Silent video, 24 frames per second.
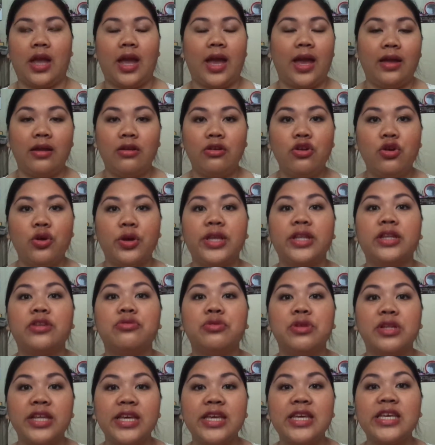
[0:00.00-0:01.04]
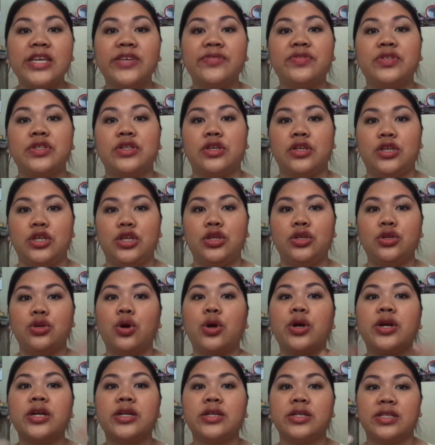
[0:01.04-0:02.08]
I don't know, it really gives
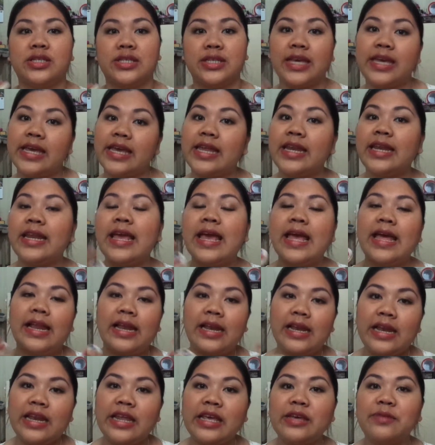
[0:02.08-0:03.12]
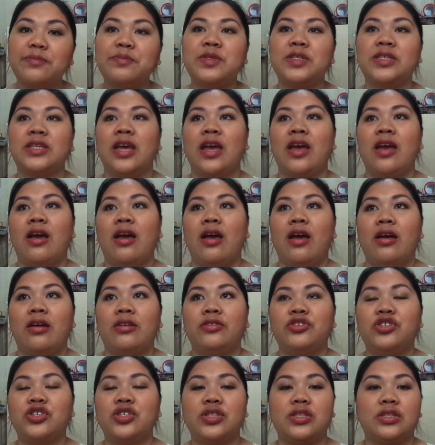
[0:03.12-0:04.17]
your skin, lips,
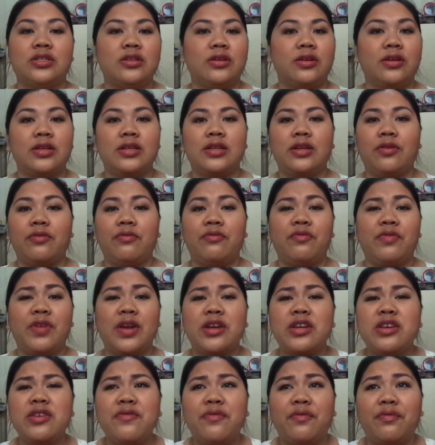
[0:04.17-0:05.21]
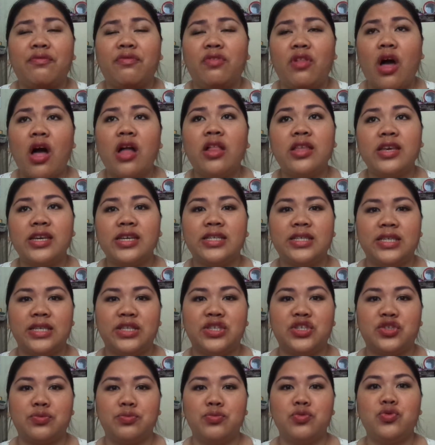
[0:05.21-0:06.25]
just very flawless
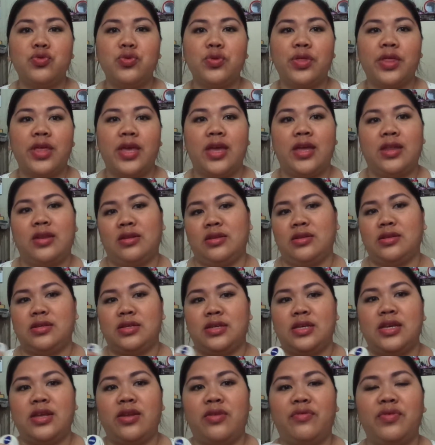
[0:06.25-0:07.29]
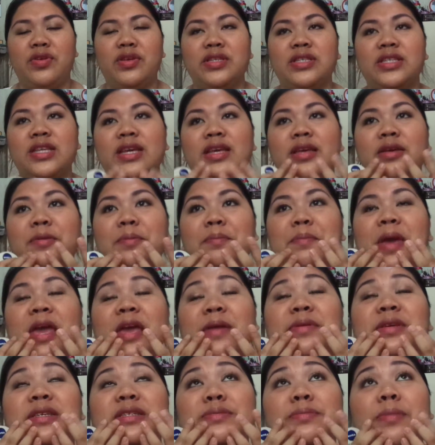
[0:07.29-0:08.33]
and smooth, and it feels like a
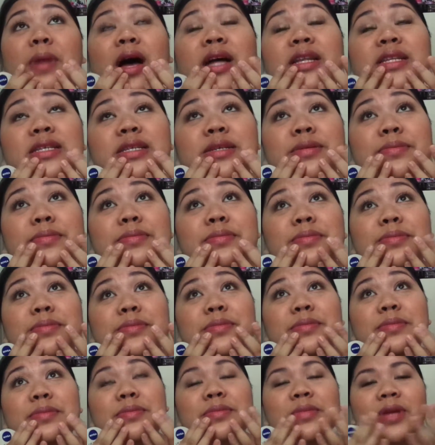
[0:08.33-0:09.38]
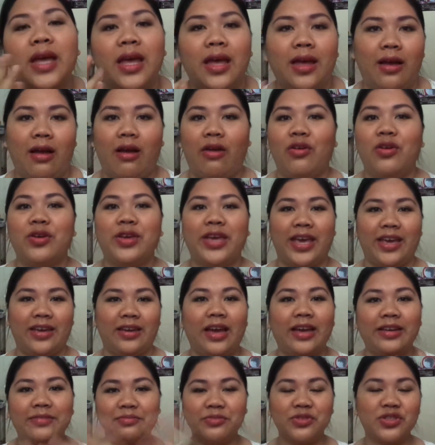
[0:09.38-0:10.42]
baby's button. Oh, okay, I'm